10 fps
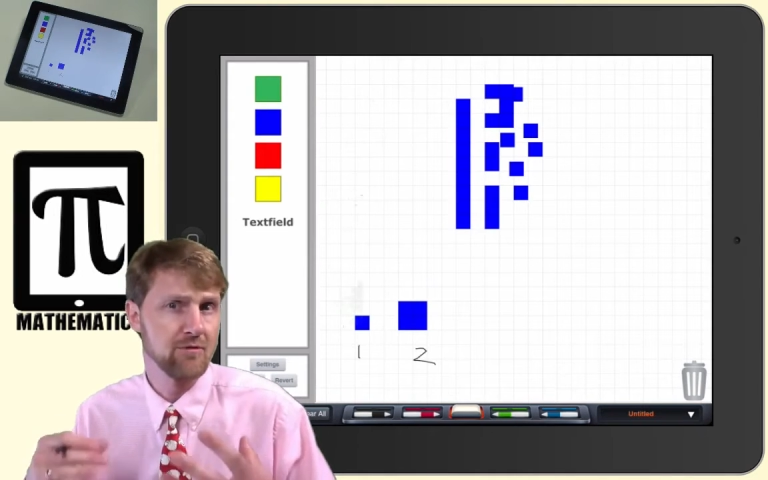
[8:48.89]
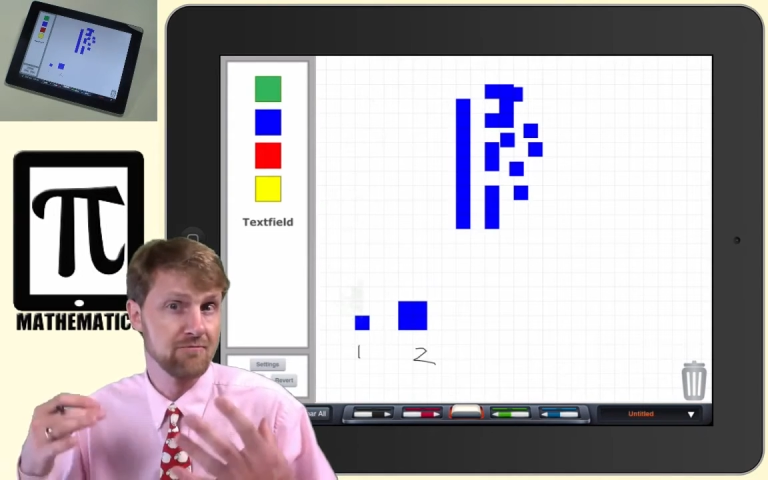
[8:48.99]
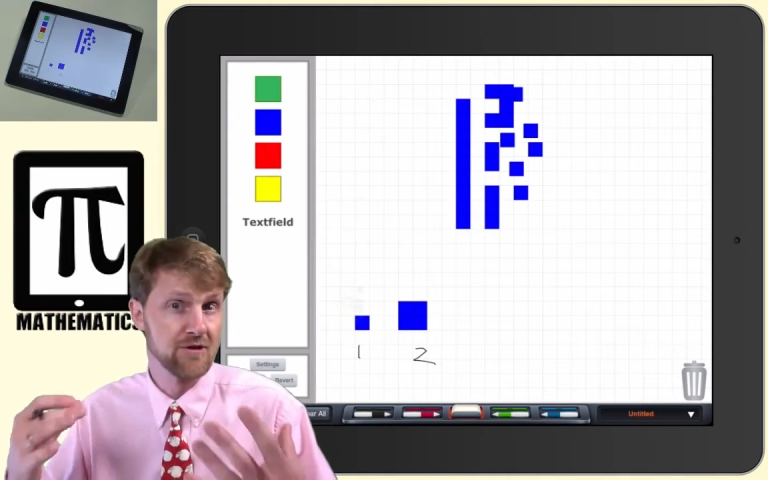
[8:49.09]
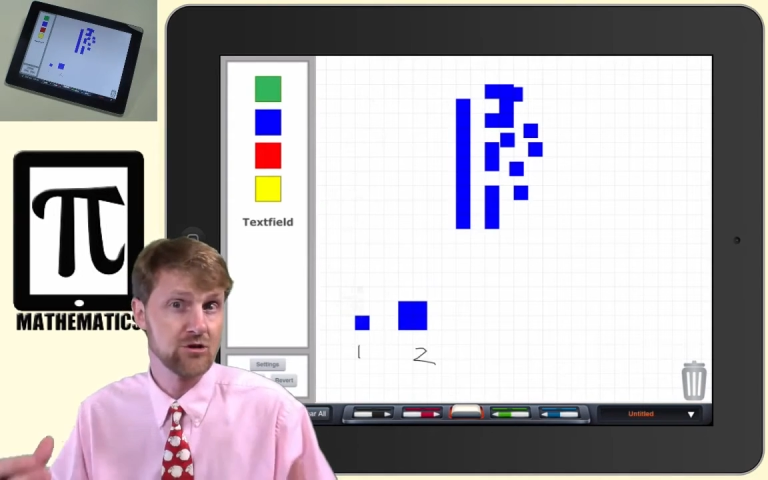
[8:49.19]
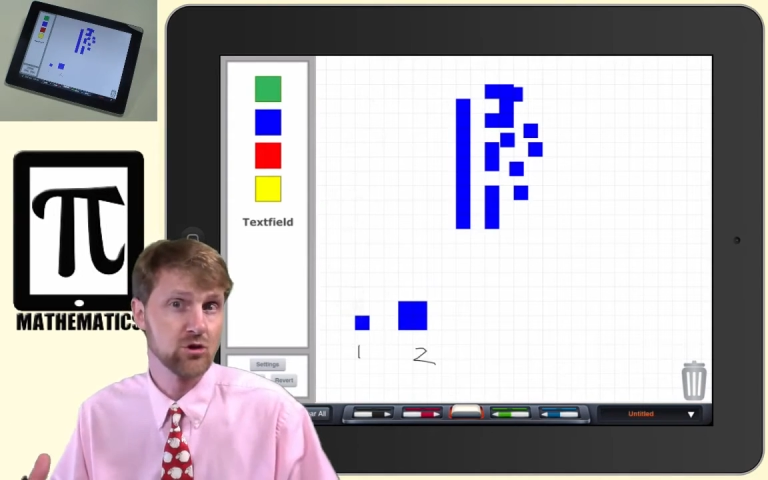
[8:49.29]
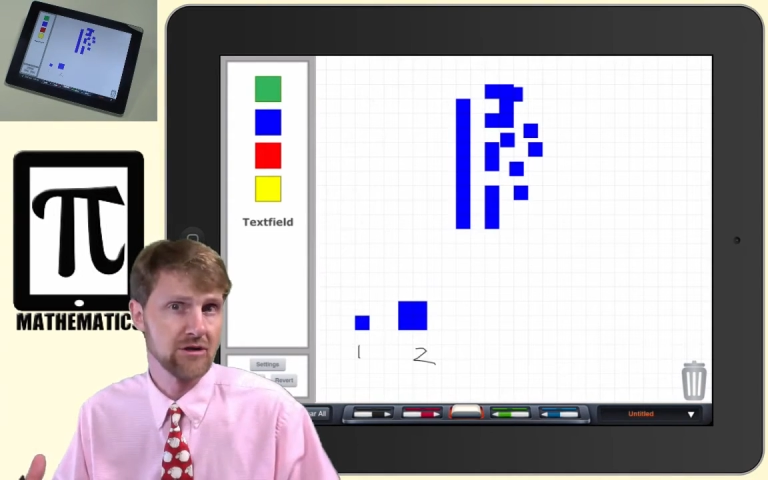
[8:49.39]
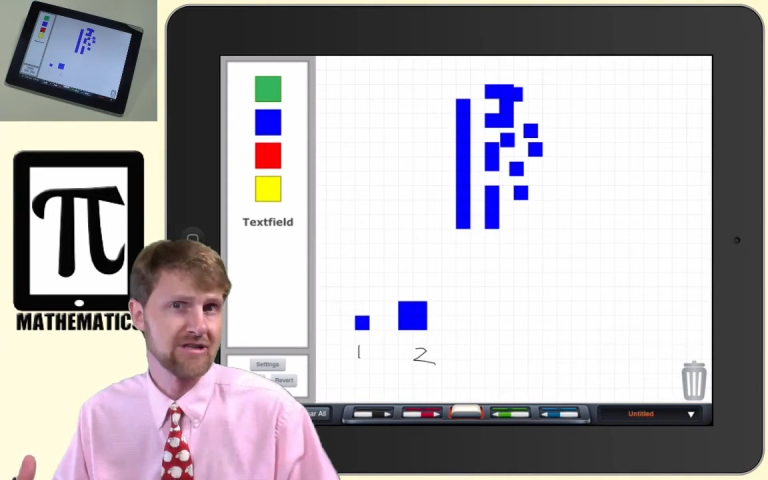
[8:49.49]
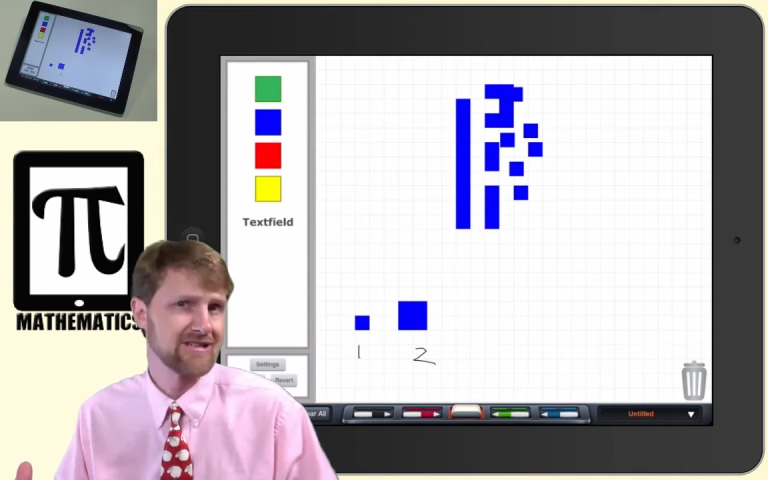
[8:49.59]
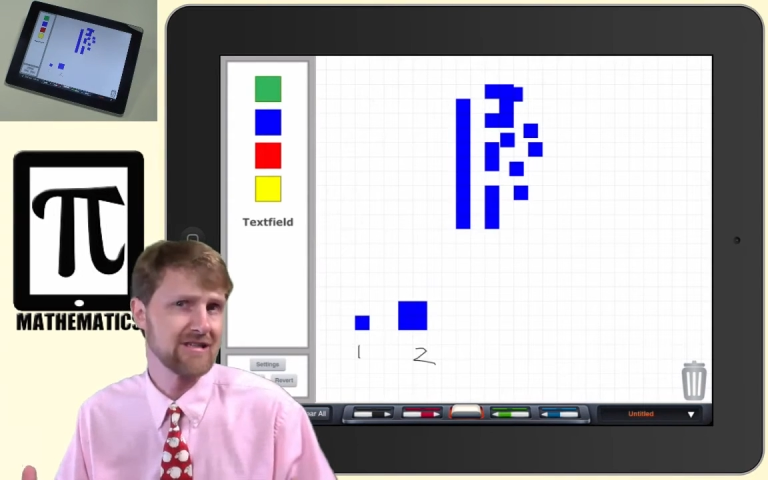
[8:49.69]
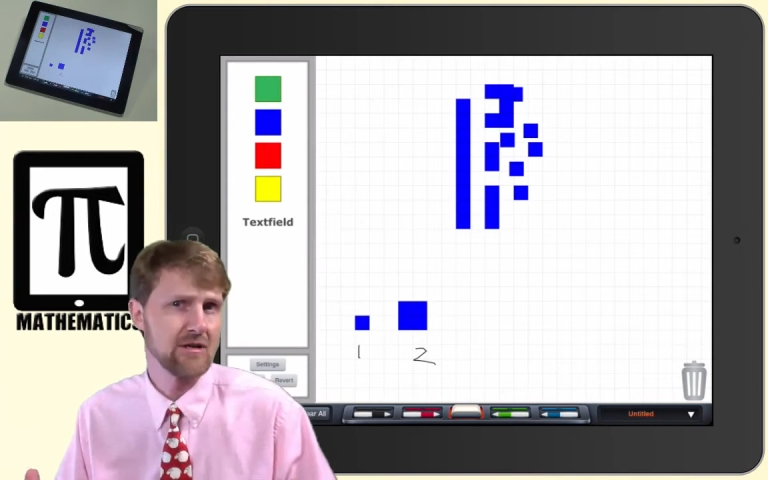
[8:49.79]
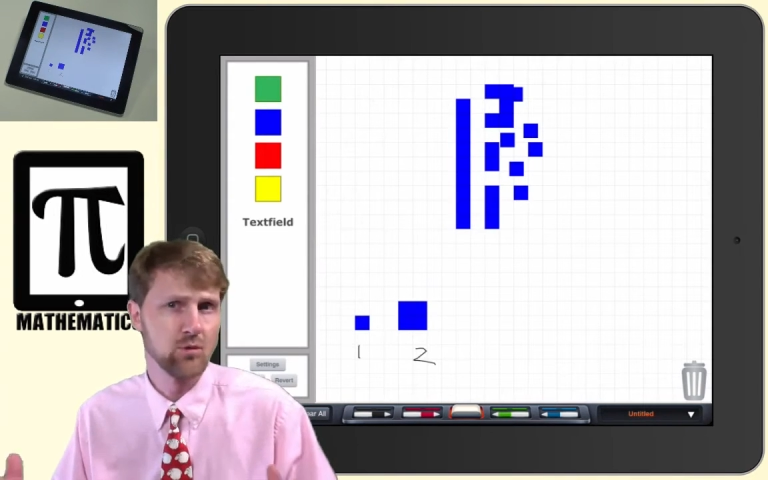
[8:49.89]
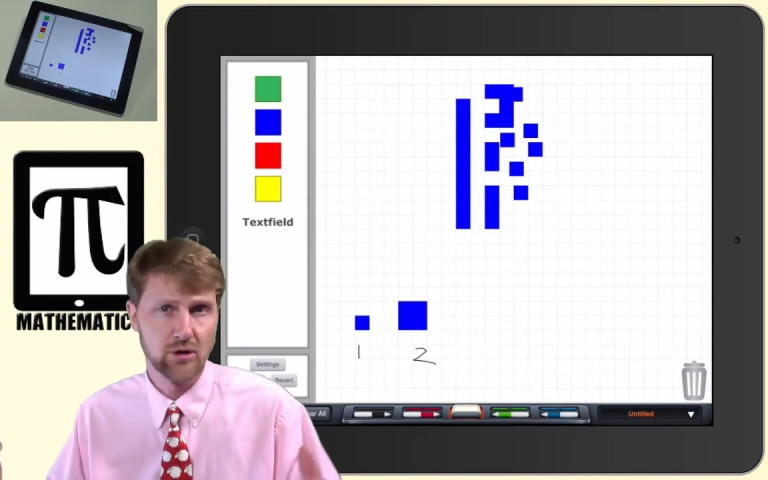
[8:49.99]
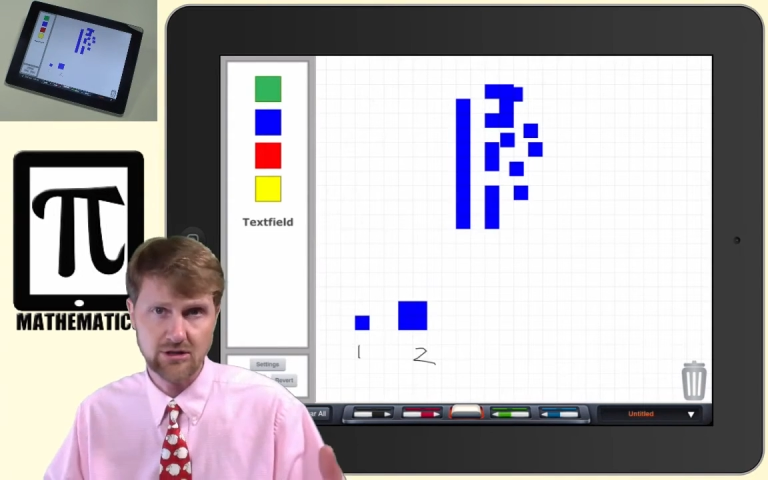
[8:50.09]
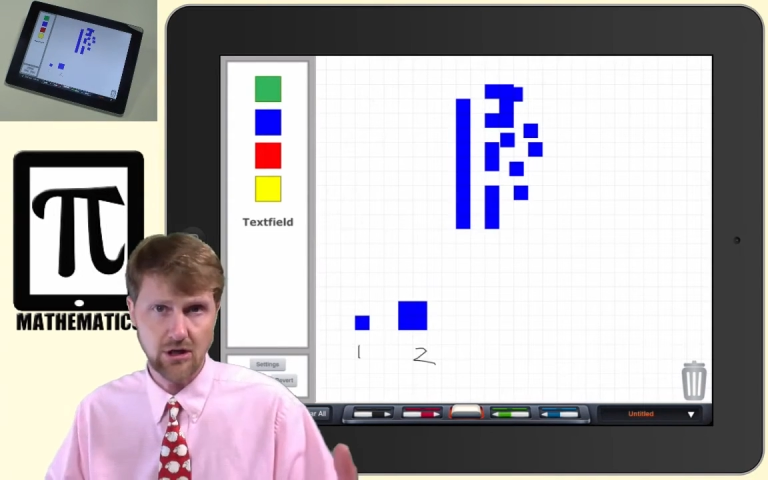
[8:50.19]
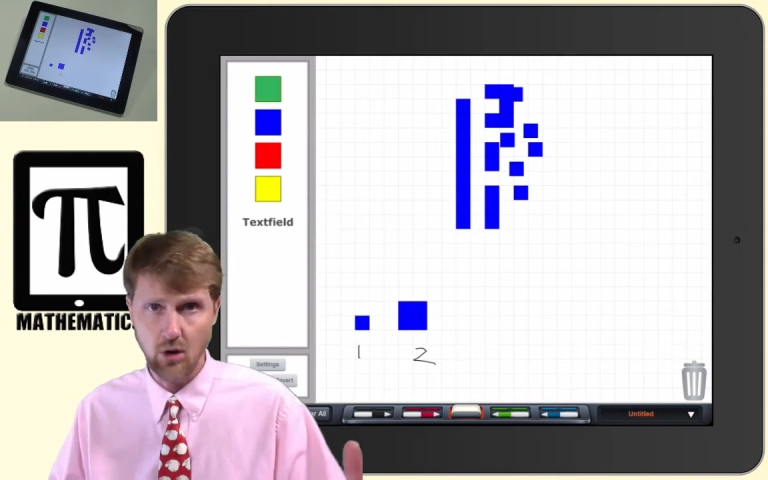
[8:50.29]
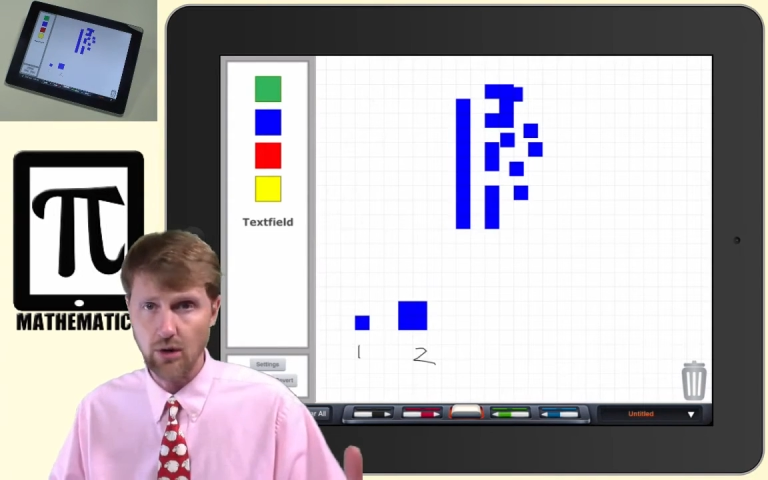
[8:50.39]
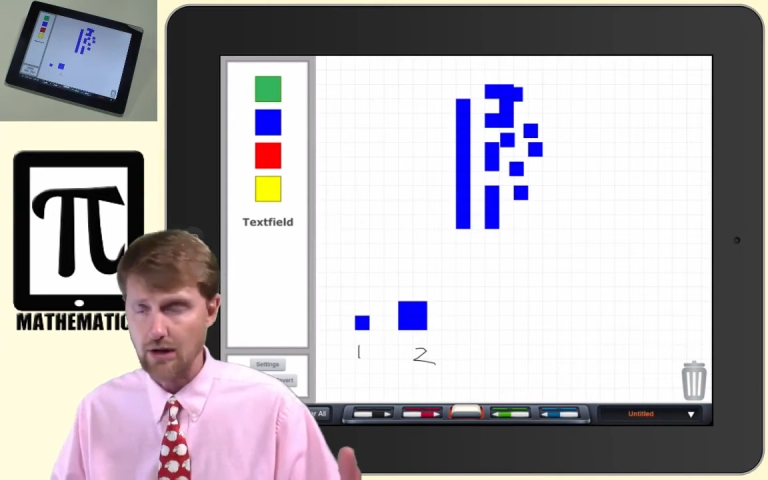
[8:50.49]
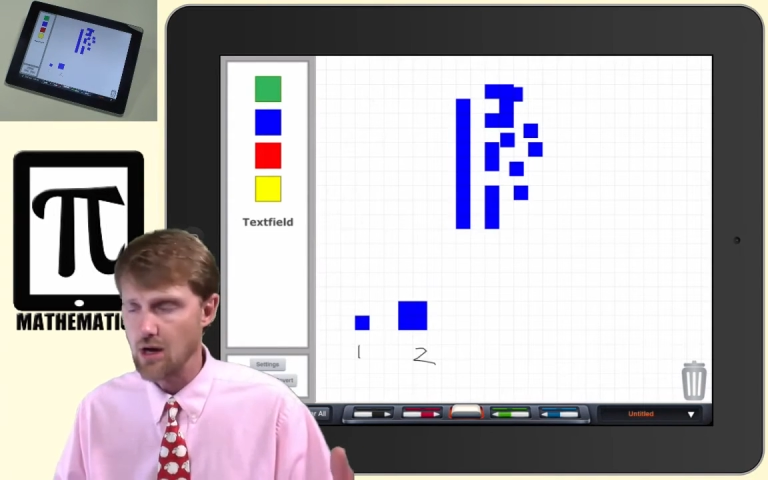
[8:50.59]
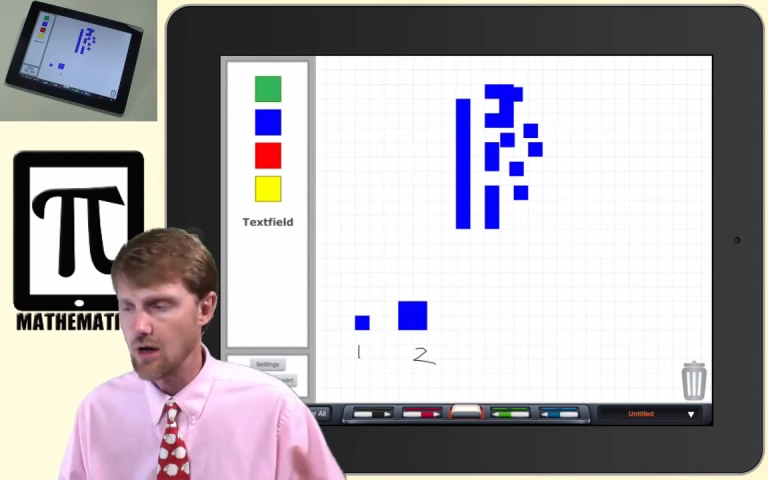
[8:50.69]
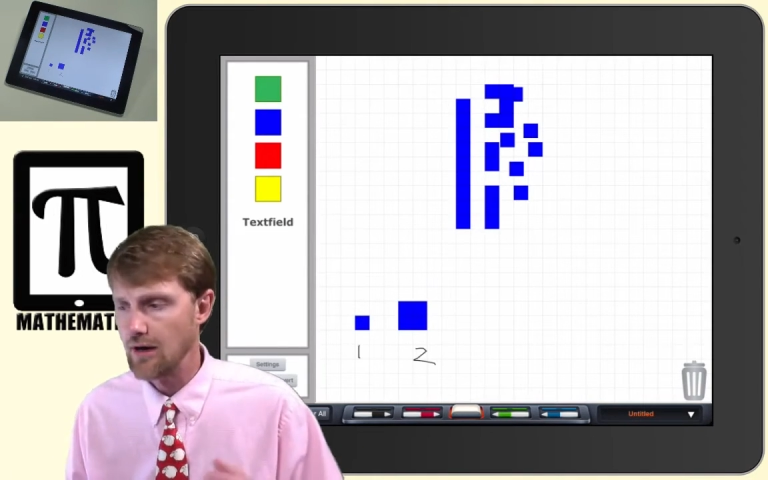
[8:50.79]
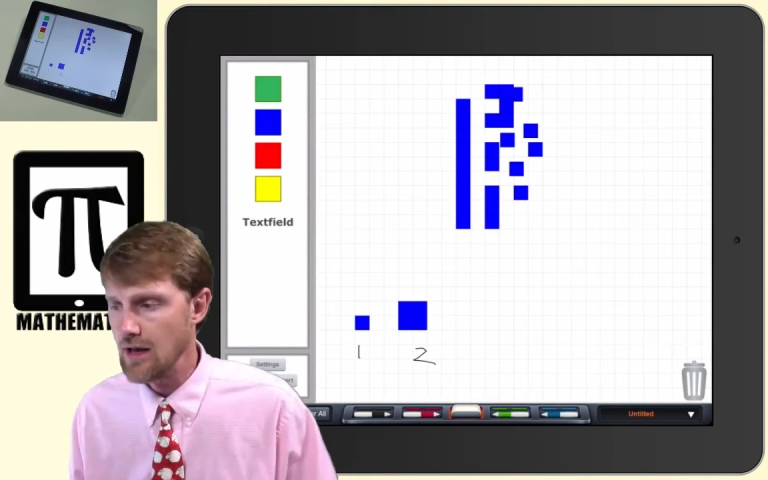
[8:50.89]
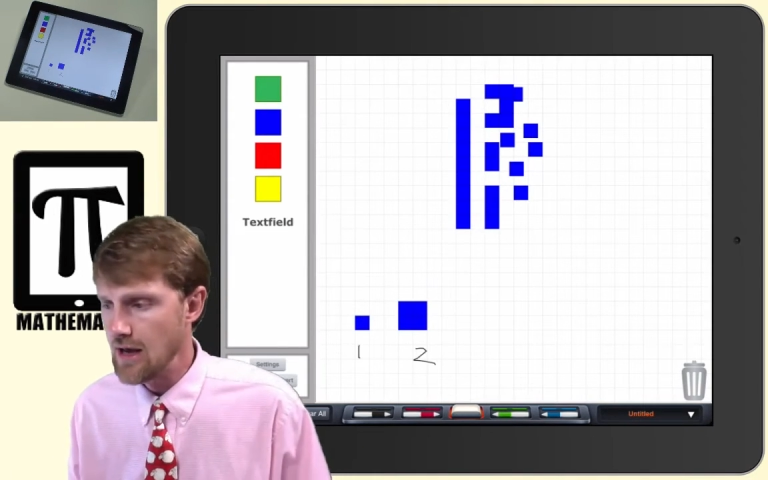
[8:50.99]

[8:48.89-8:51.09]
visually see what's going on.